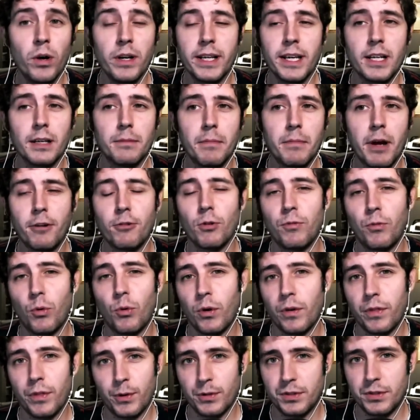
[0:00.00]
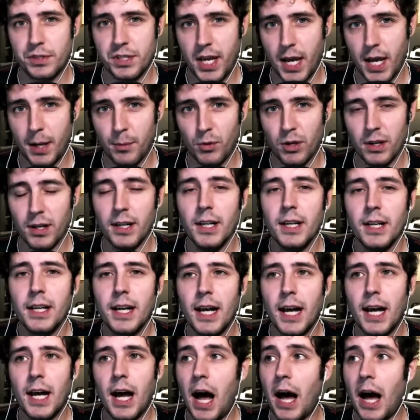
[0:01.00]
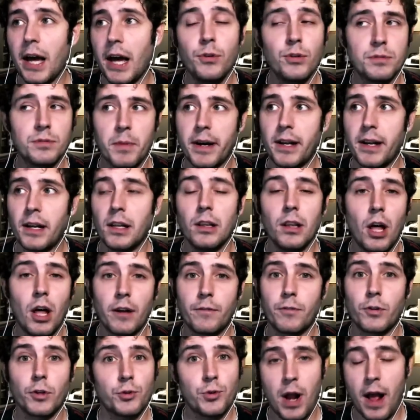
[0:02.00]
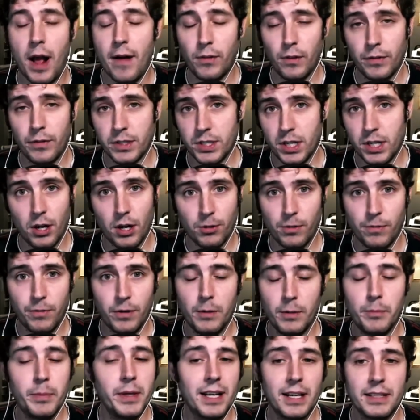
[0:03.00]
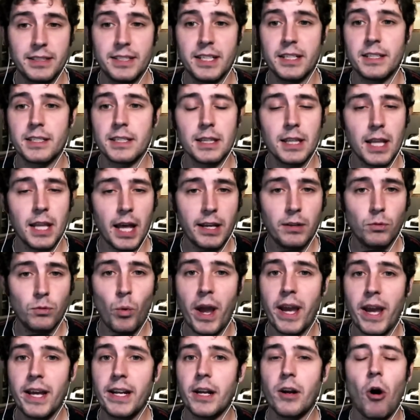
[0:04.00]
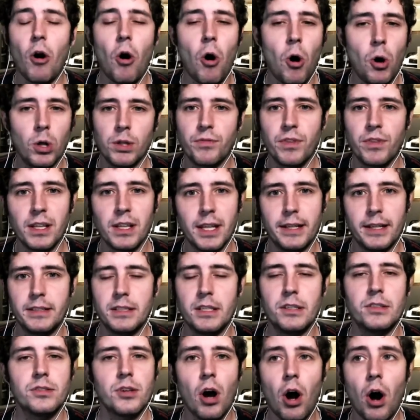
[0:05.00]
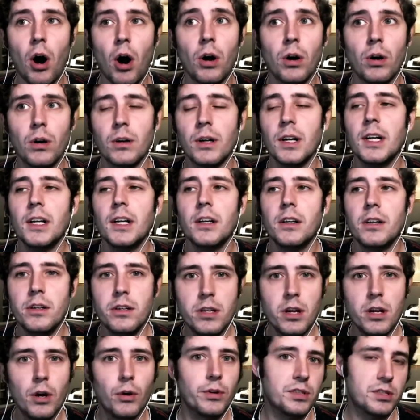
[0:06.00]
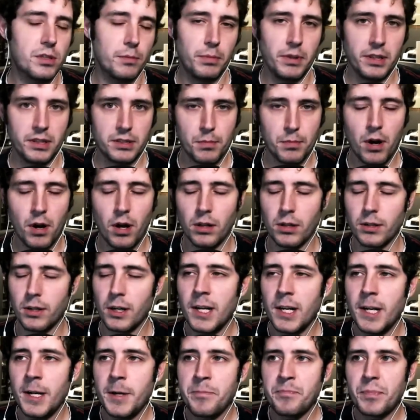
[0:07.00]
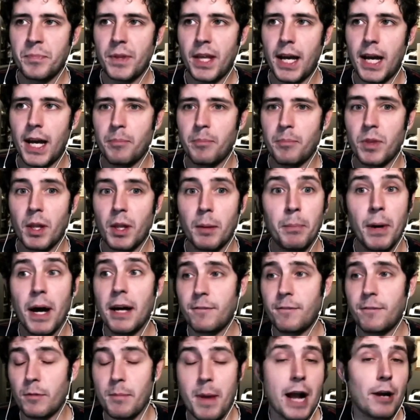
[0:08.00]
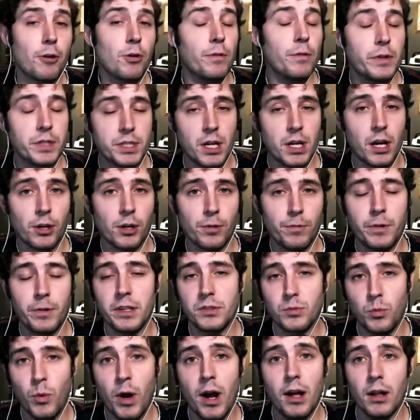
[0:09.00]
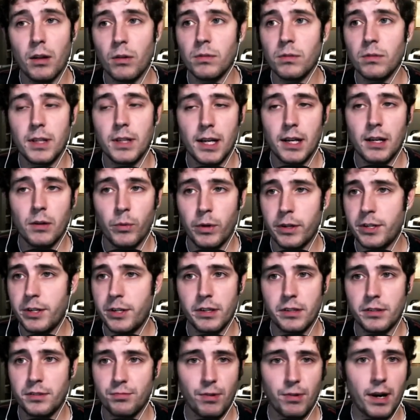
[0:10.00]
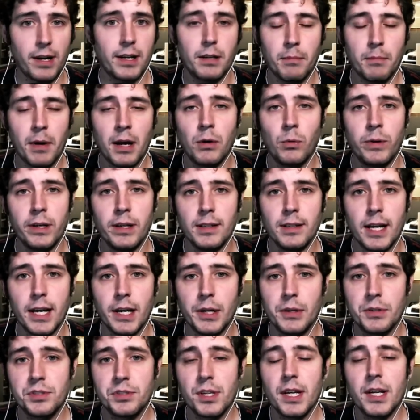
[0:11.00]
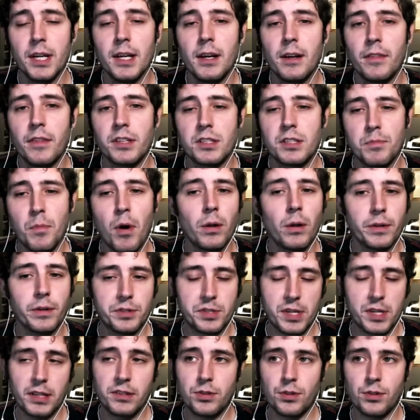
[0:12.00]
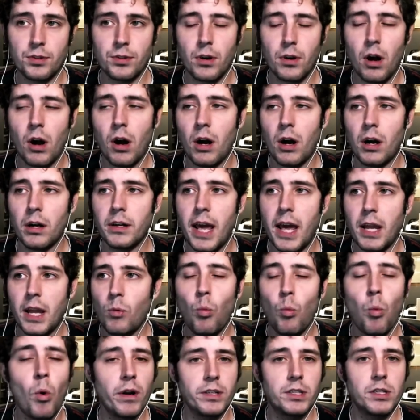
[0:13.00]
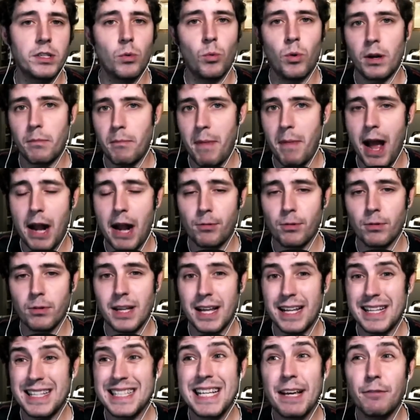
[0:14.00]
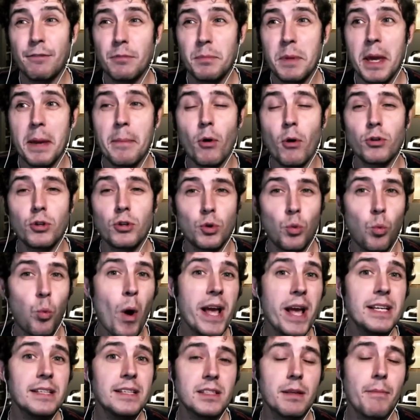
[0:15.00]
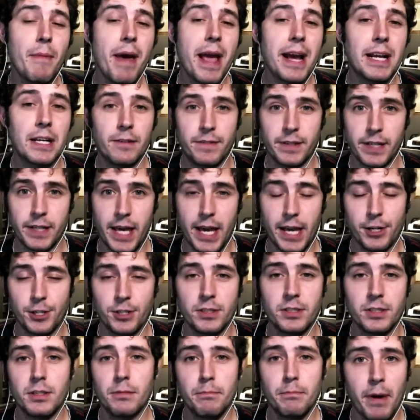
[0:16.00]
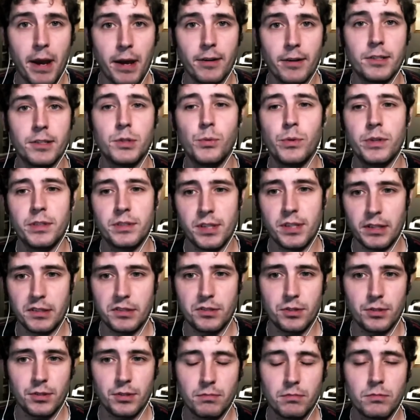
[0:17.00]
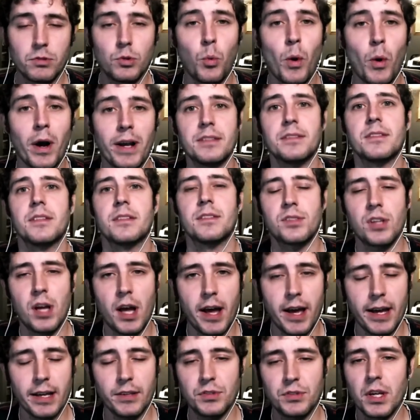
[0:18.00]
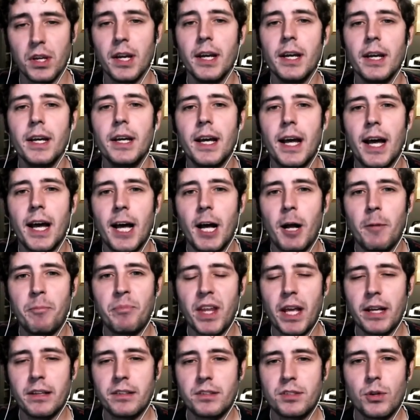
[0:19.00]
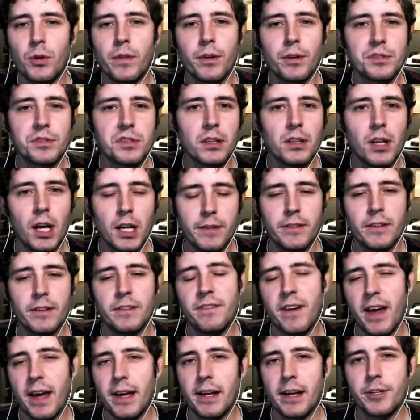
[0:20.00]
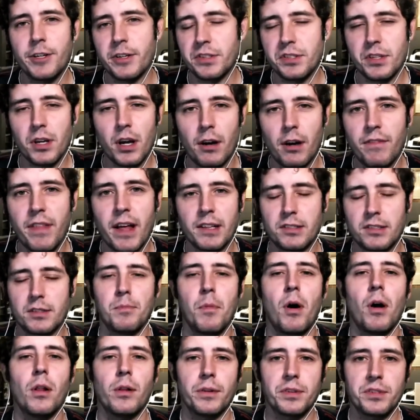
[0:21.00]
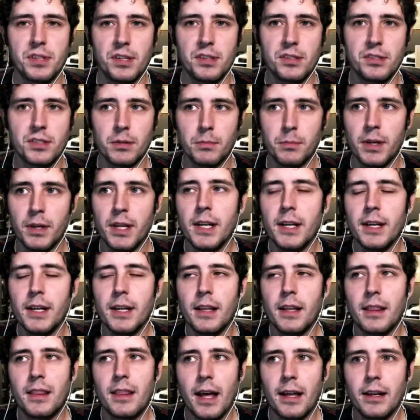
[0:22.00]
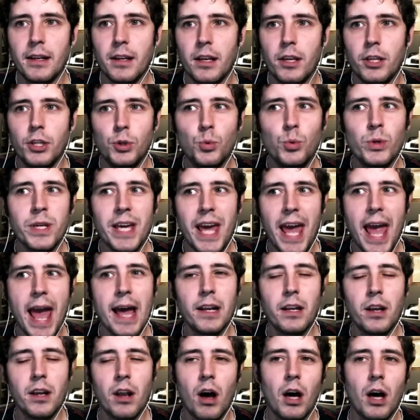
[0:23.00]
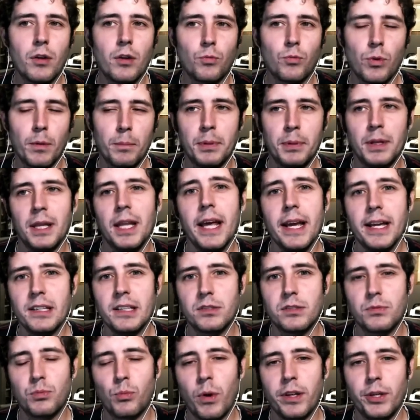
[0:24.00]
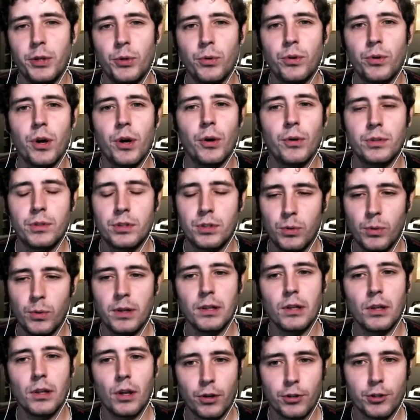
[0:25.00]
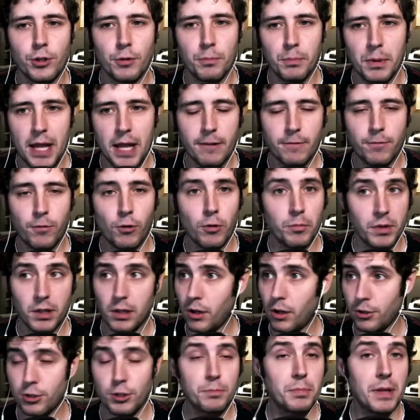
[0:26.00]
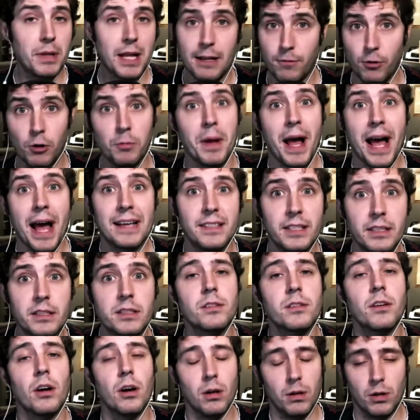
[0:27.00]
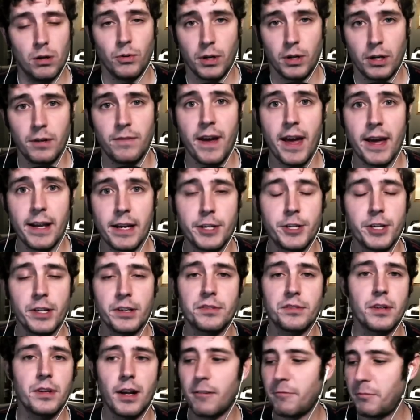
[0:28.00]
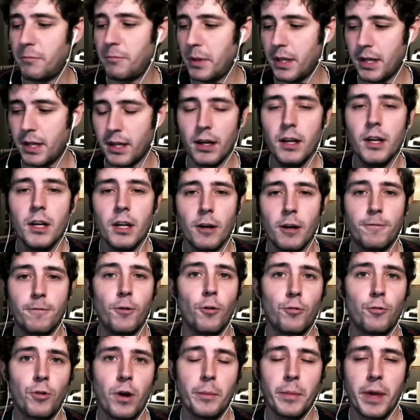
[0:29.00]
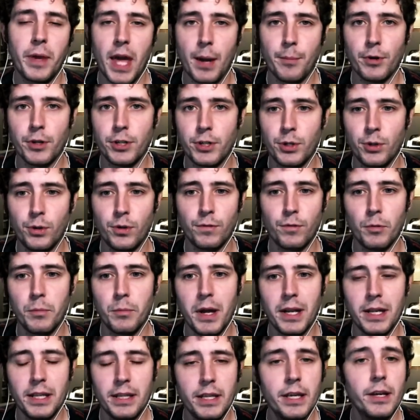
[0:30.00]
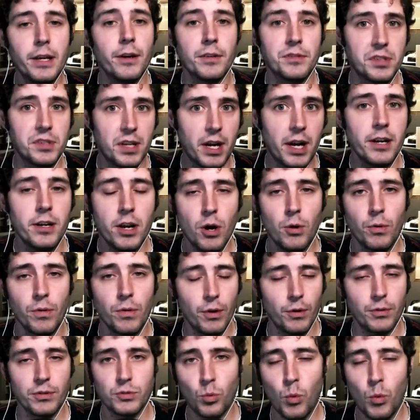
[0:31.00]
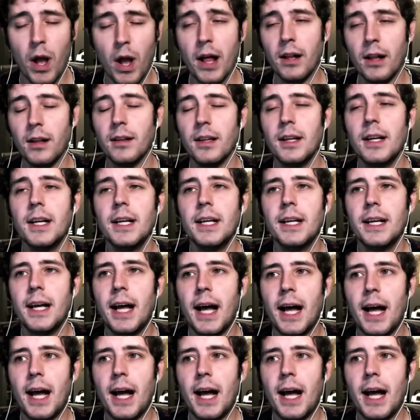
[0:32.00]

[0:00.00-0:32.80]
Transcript: If you want to get a micro four thirds camera, uh, I use mine a lot for travel photography because it's lightweight and all of the lenses are noticeably smaller. Um, but for macro photography as well, uh, which is right in my wheelhouse, the smaller sensor on a one to one macro lens gives me about twice the magnification compared to a sensor twice the size. Mm. Um, and so there's a lot of advantages of that smaller system that you cannot replace when you go to a larger platform. The larger platform platform has its own advantages. And I've been a, a full frame camera shooter for many years, and I know those well.